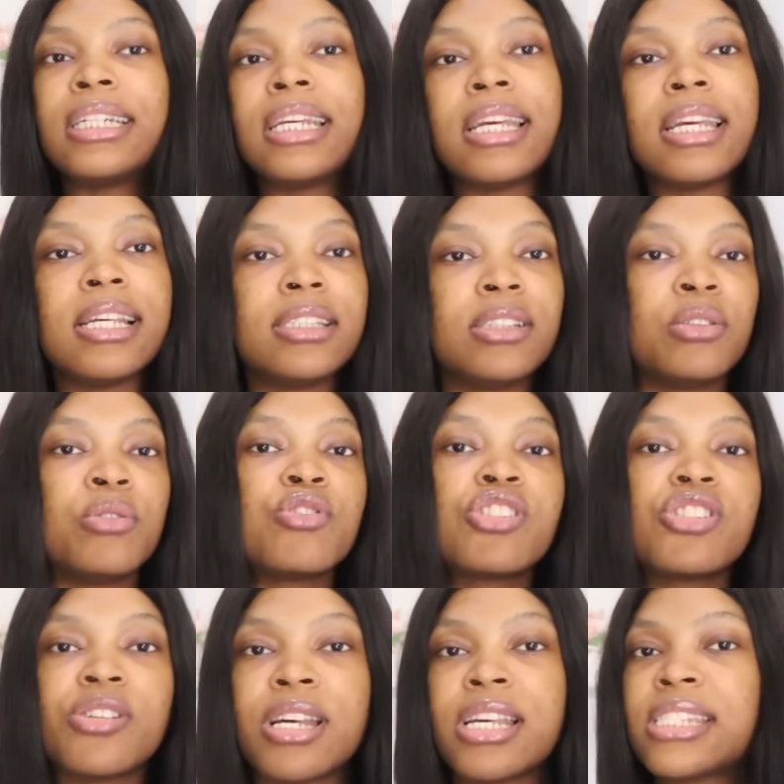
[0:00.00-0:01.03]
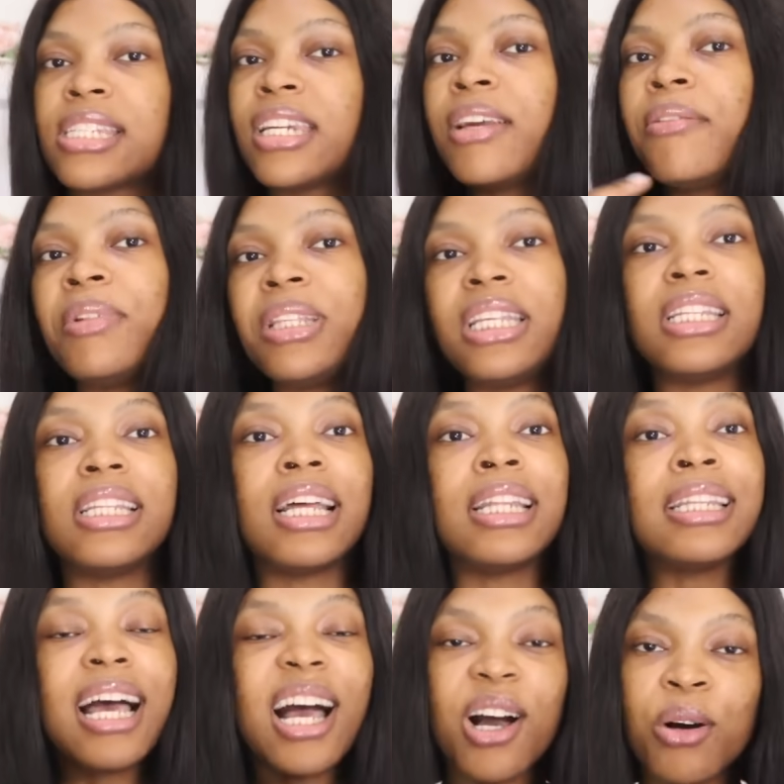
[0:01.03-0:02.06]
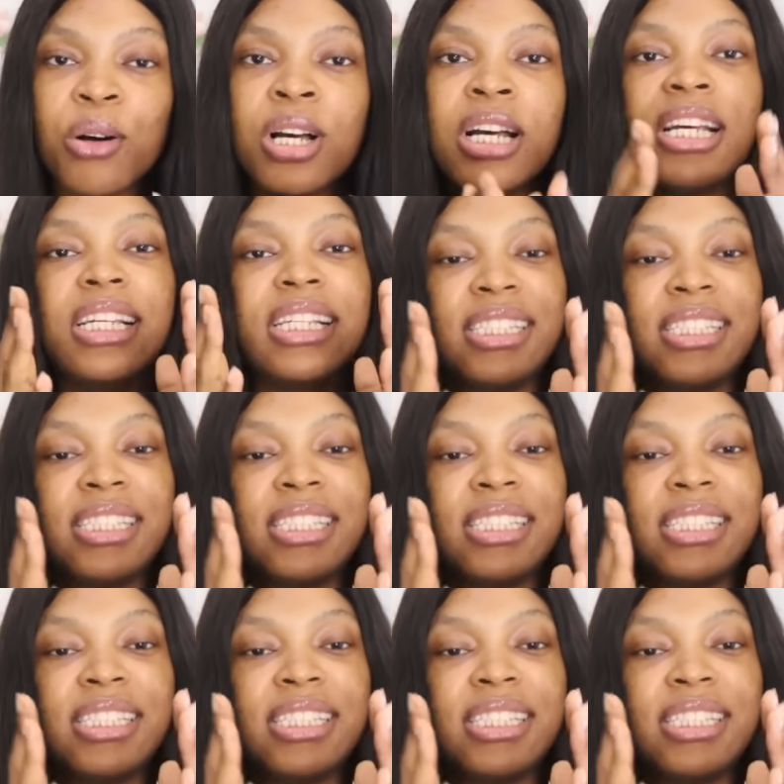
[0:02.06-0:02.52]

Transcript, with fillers: days you know stress and everything that now